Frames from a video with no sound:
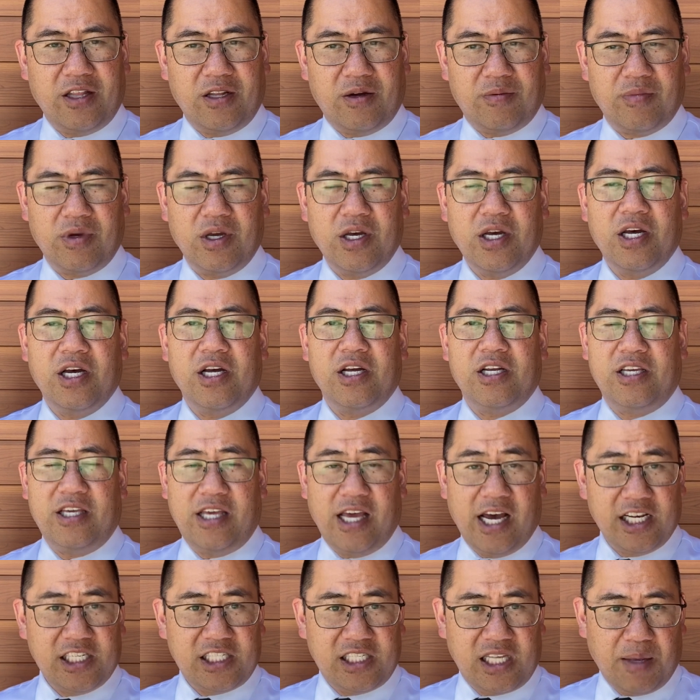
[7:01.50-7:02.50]
them
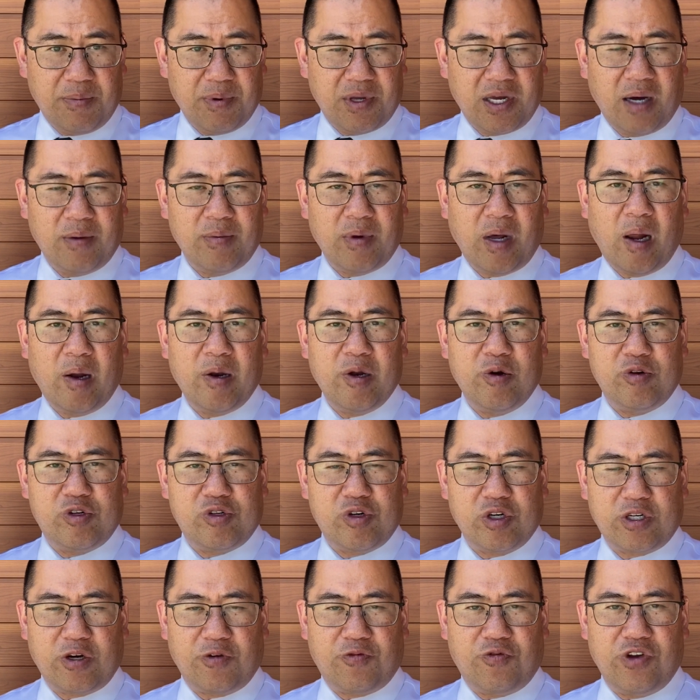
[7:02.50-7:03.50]
yes, they become
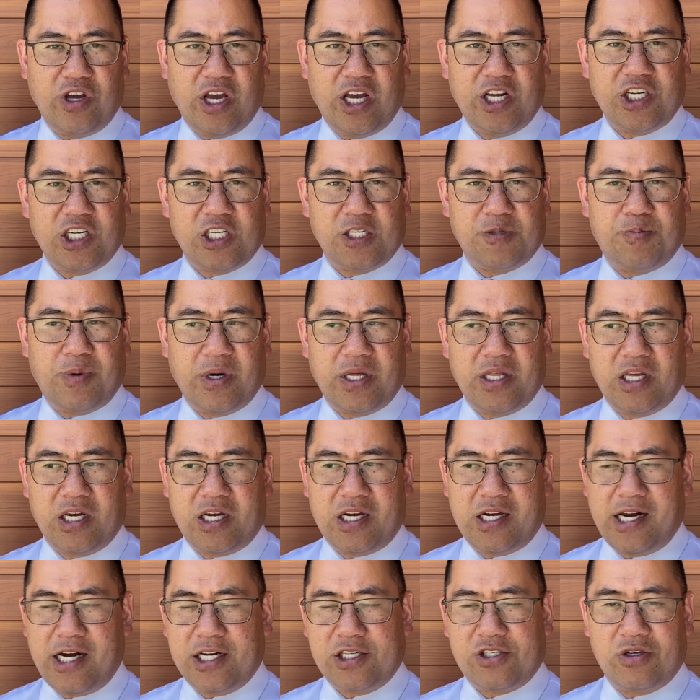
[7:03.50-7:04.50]
unrestricted free agents, but the
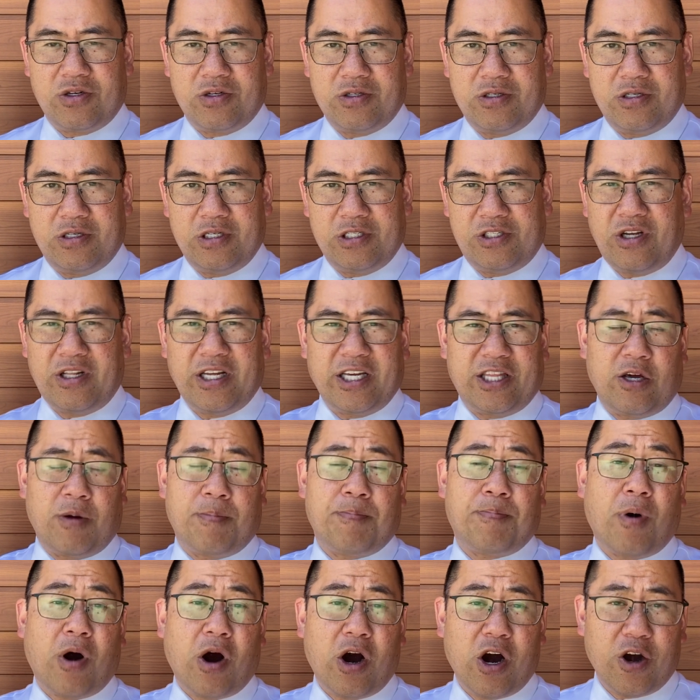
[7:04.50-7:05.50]
Canucks, it's not like they're
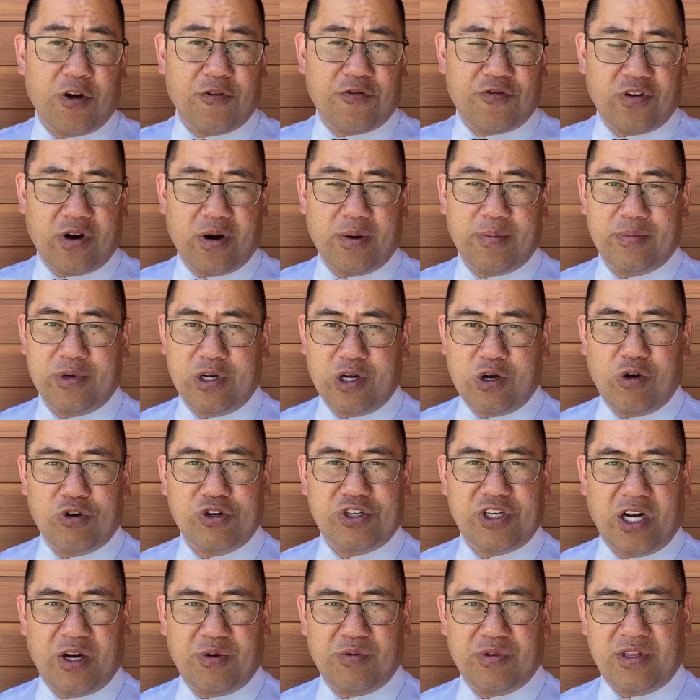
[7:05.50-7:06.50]
barred from
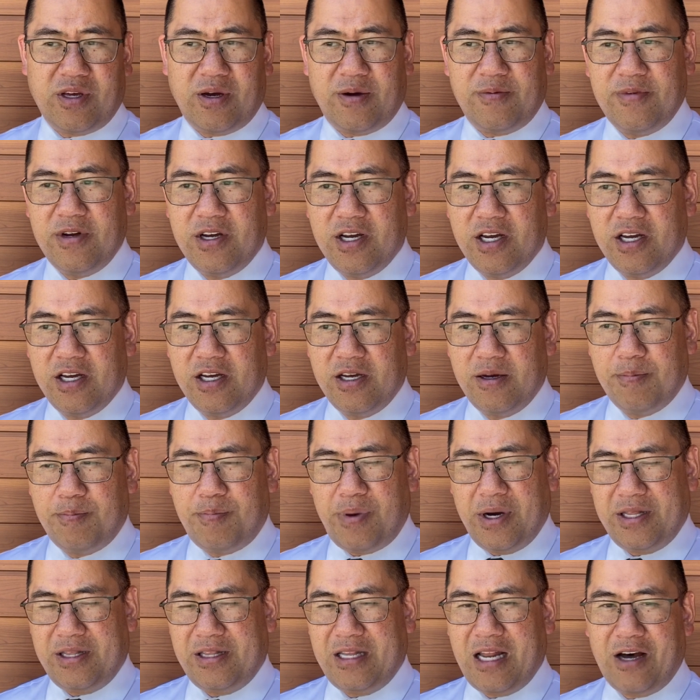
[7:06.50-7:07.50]
negotiating with them,
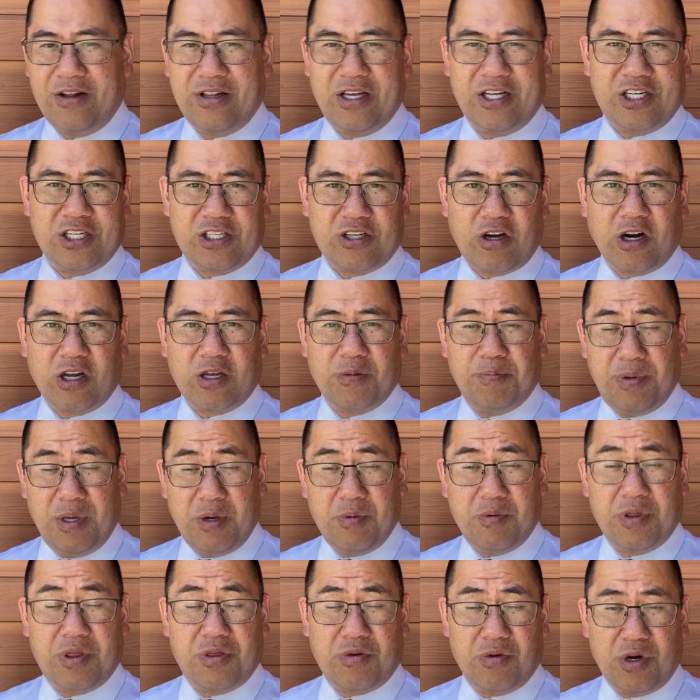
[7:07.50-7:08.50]
but now they just got to
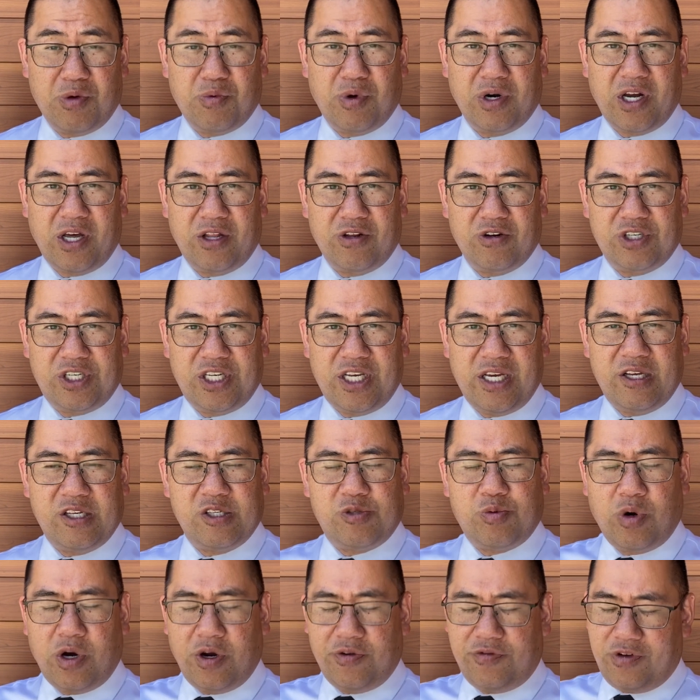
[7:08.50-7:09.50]
compete with 31 other
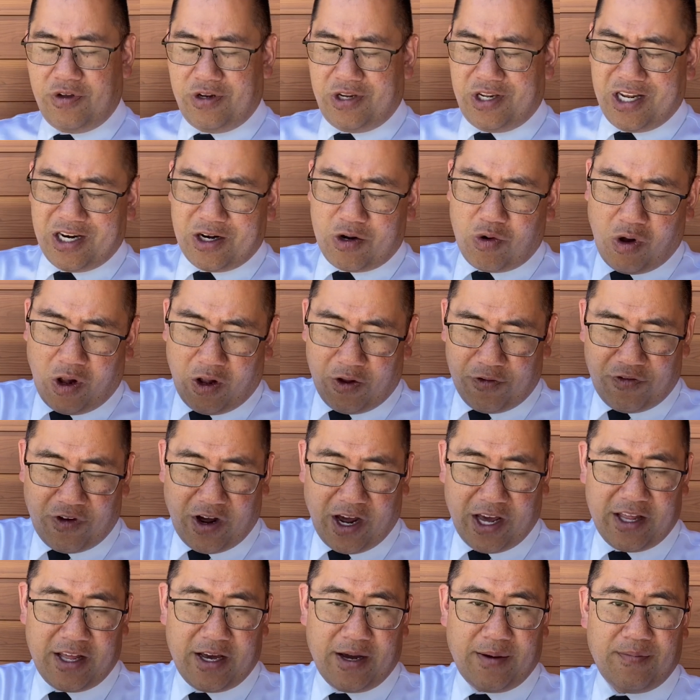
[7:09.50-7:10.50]
teams where if you did
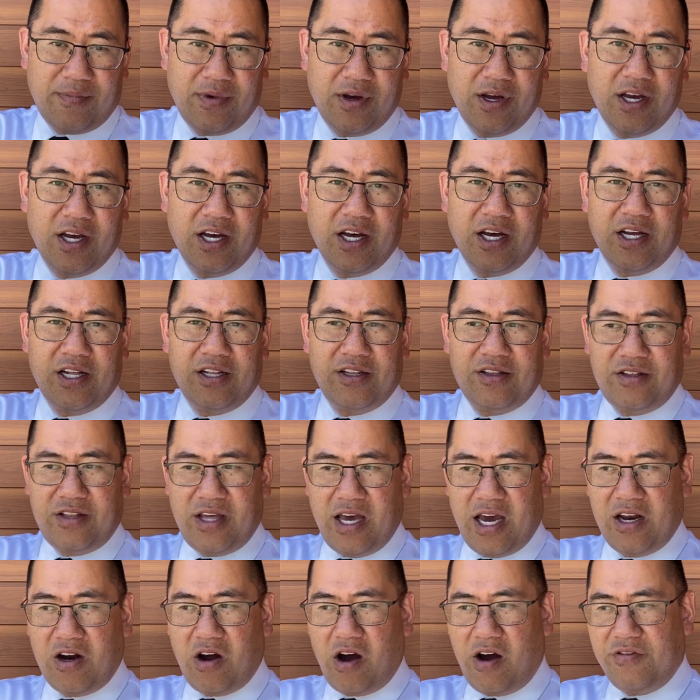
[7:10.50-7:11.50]
qualify them,
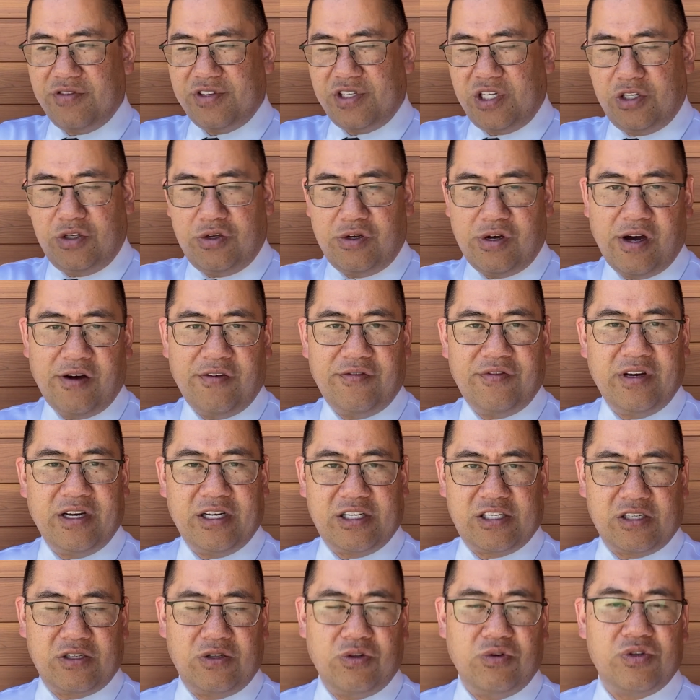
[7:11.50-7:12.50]
then obviously you have
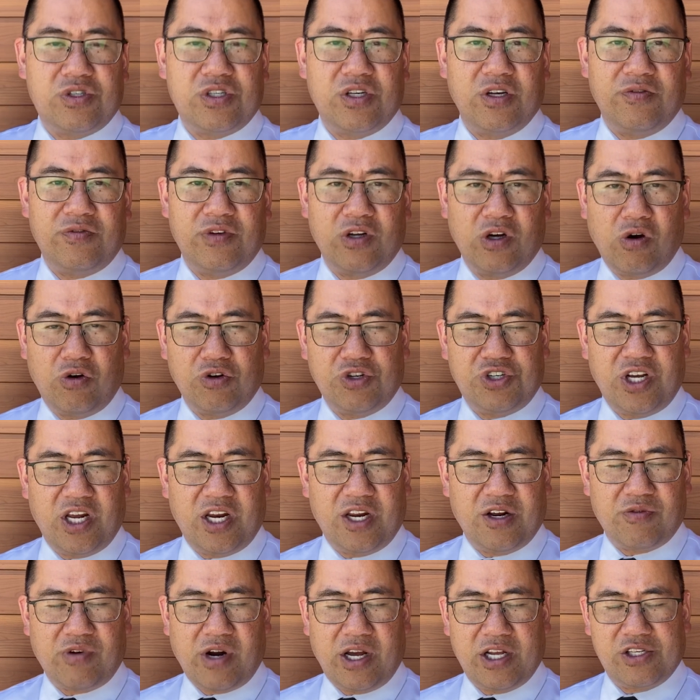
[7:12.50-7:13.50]
exclusive
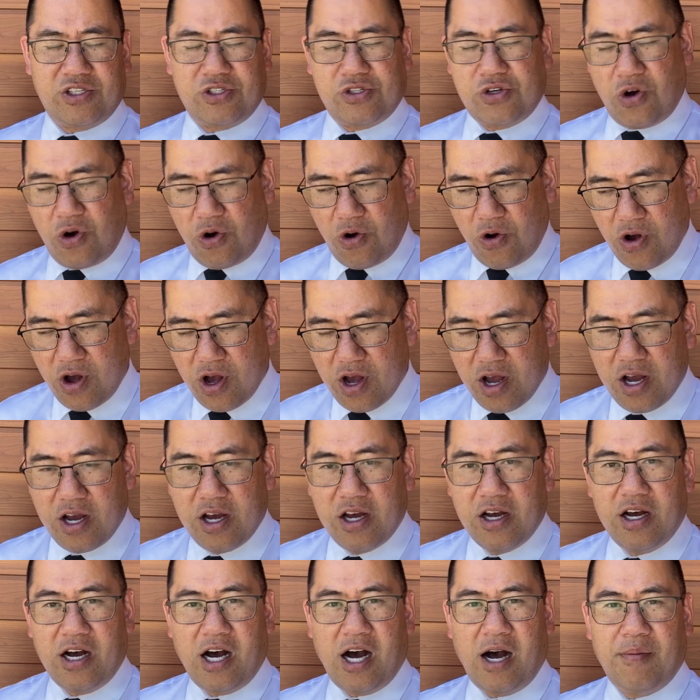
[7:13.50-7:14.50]
negotiating rights. So
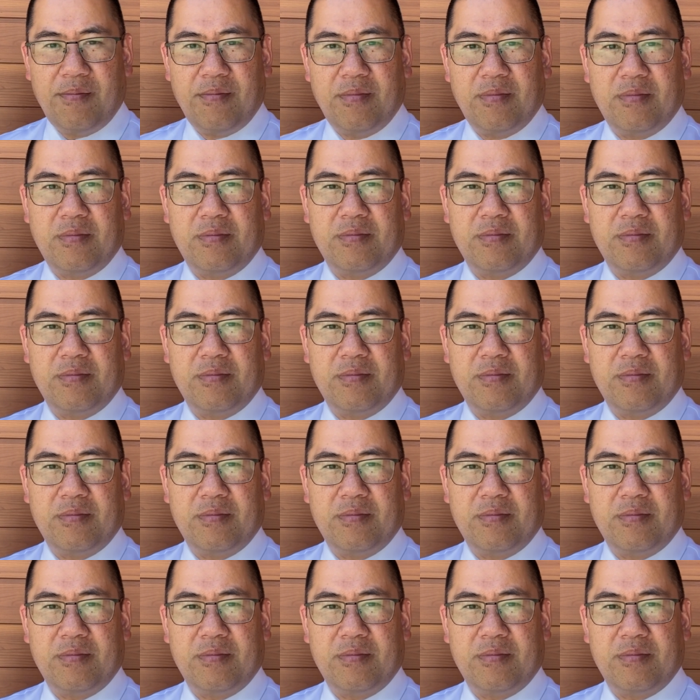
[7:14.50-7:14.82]
um,